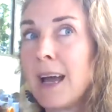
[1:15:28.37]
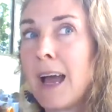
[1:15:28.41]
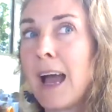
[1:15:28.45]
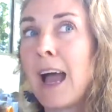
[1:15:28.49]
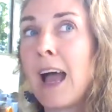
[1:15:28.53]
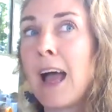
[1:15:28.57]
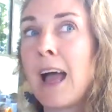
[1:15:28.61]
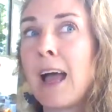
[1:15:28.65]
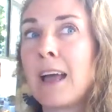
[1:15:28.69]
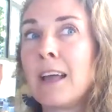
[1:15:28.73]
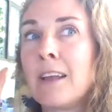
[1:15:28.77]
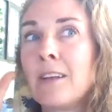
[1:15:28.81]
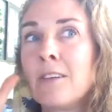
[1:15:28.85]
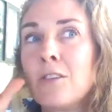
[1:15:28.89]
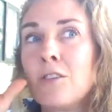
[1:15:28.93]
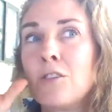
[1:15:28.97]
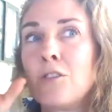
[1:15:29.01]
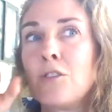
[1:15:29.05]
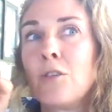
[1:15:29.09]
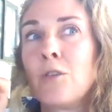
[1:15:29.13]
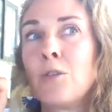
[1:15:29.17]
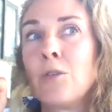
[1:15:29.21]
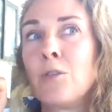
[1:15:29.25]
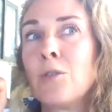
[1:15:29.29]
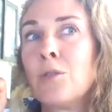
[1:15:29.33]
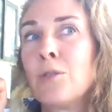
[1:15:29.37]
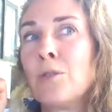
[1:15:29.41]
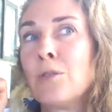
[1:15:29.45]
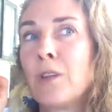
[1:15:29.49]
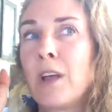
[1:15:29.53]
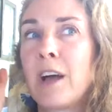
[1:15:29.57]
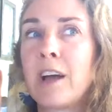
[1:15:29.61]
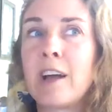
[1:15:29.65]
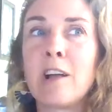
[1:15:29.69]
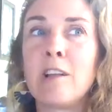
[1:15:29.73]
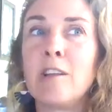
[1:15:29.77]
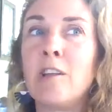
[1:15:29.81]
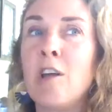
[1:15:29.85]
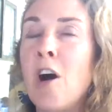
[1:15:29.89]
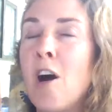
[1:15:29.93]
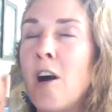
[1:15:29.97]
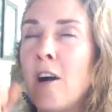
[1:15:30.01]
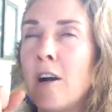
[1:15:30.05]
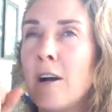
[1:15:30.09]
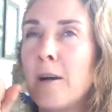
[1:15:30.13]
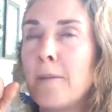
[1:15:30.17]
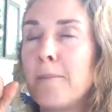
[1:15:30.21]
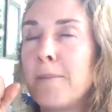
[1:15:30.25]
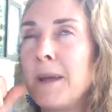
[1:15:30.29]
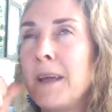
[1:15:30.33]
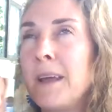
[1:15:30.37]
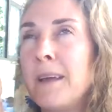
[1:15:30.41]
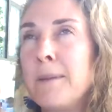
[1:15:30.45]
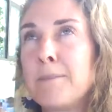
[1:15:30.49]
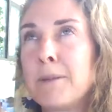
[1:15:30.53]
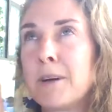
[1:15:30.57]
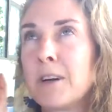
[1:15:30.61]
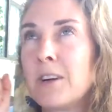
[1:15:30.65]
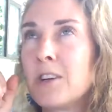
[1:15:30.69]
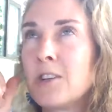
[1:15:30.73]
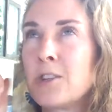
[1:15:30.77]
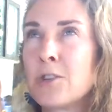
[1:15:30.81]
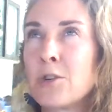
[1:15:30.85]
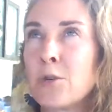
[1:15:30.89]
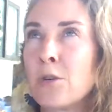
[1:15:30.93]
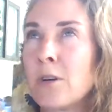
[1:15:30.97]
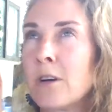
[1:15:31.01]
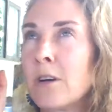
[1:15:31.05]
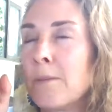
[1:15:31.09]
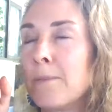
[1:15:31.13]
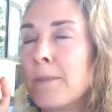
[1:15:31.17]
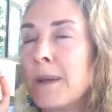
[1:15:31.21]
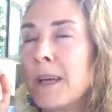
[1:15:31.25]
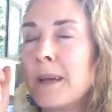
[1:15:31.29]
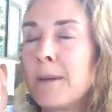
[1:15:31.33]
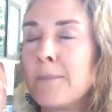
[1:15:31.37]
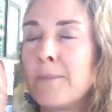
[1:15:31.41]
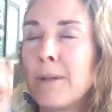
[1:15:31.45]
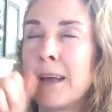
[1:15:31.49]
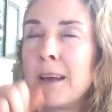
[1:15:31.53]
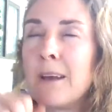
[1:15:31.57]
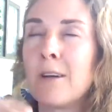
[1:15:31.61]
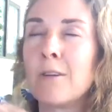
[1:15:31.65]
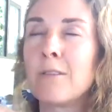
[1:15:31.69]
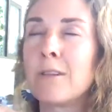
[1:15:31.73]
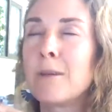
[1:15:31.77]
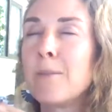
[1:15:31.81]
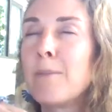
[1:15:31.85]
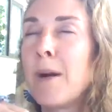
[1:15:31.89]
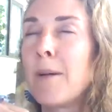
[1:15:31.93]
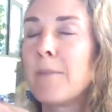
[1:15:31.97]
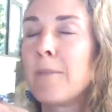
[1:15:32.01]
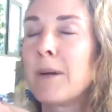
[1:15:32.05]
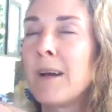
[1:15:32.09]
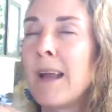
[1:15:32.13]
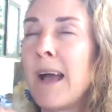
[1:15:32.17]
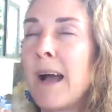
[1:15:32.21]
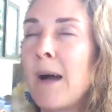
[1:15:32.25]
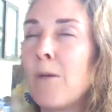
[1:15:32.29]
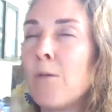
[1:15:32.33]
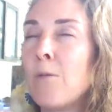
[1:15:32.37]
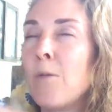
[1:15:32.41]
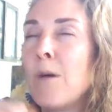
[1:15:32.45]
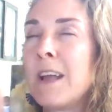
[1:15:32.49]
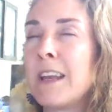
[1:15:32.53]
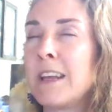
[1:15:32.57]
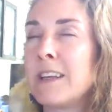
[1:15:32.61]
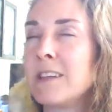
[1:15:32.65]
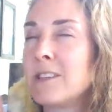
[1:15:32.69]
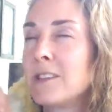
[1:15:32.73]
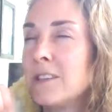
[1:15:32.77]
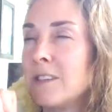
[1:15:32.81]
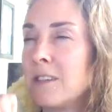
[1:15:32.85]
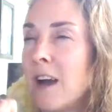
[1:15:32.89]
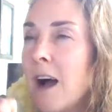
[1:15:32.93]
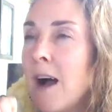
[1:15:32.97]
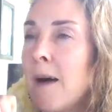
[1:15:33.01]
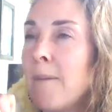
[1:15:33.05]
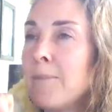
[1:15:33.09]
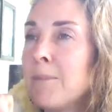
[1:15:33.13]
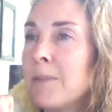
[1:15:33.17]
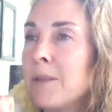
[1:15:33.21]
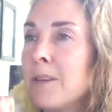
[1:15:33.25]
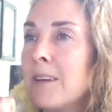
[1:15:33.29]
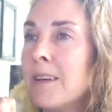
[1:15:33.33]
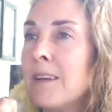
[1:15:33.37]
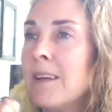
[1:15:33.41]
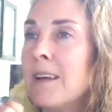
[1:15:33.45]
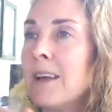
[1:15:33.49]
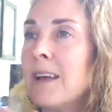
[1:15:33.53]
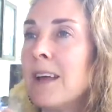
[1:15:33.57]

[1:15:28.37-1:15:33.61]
And do like a longer beep or a shorter beep. I don't remember now when it stopped.